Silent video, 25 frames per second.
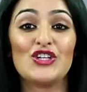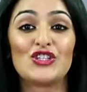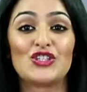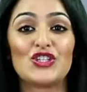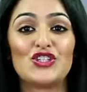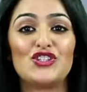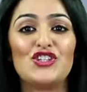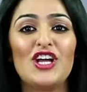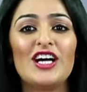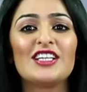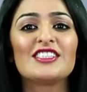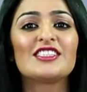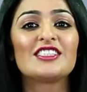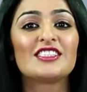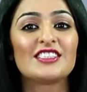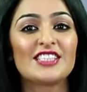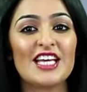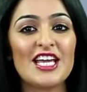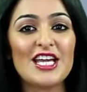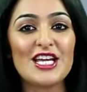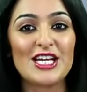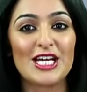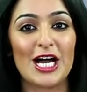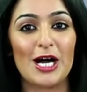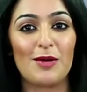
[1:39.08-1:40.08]
So just
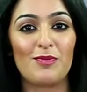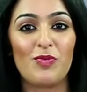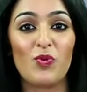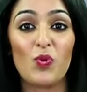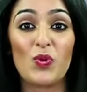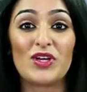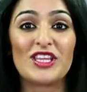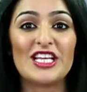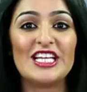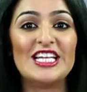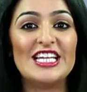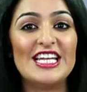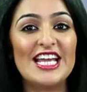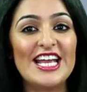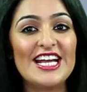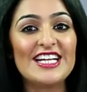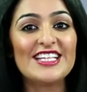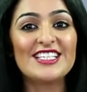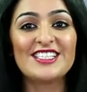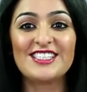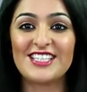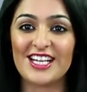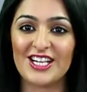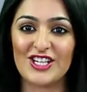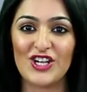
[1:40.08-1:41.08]
sync up with the
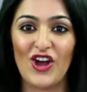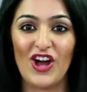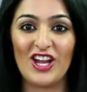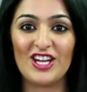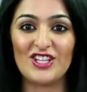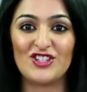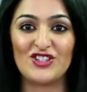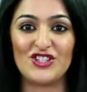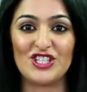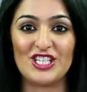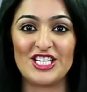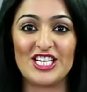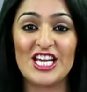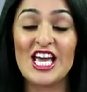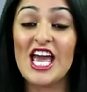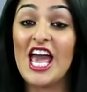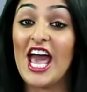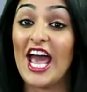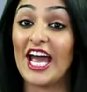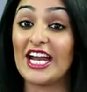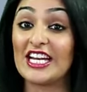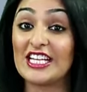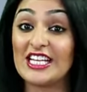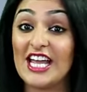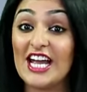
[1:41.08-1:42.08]
latest technology
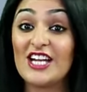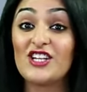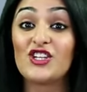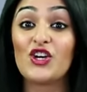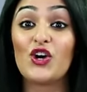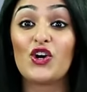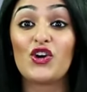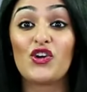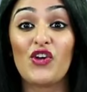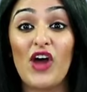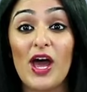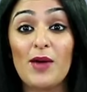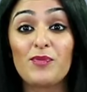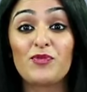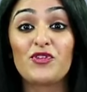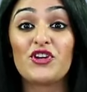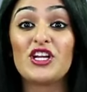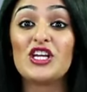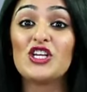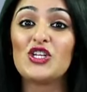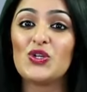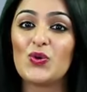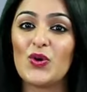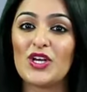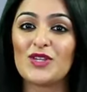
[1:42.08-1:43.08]
and get your
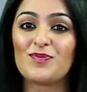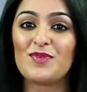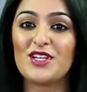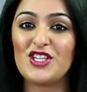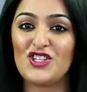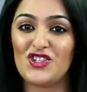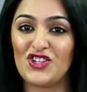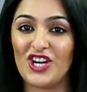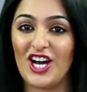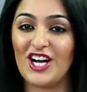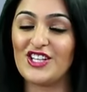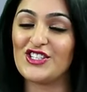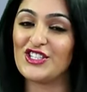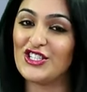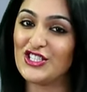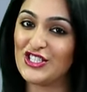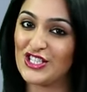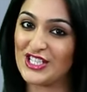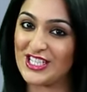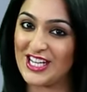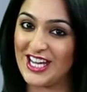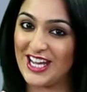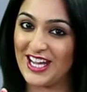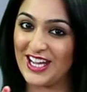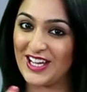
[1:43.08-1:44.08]
Crabtree U S B charger
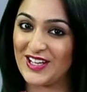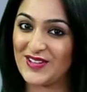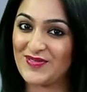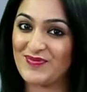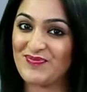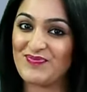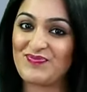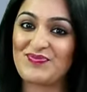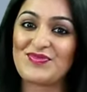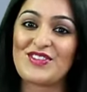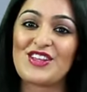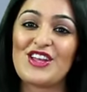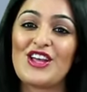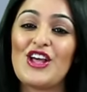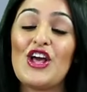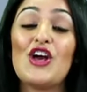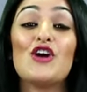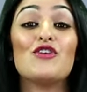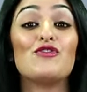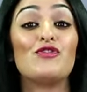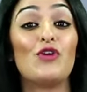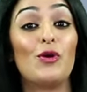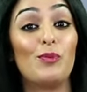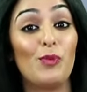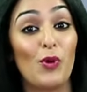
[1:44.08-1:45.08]
today.
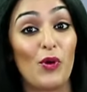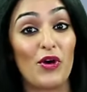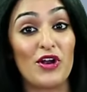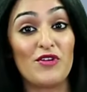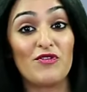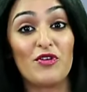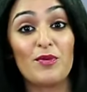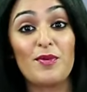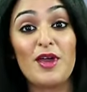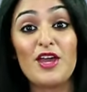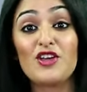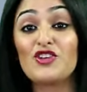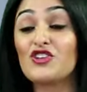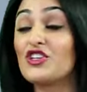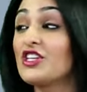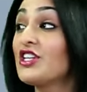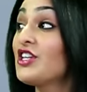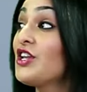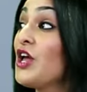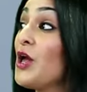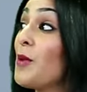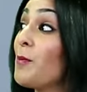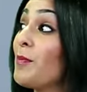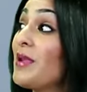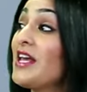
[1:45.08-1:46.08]
For more
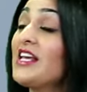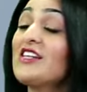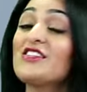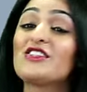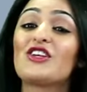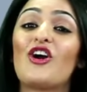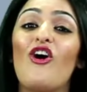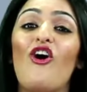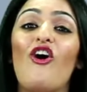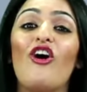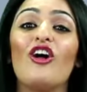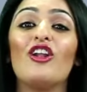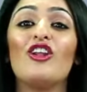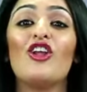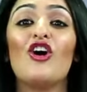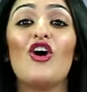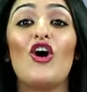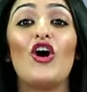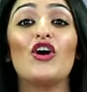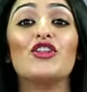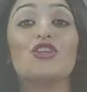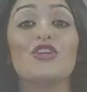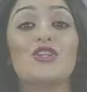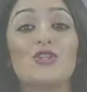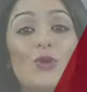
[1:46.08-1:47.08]
information, please call on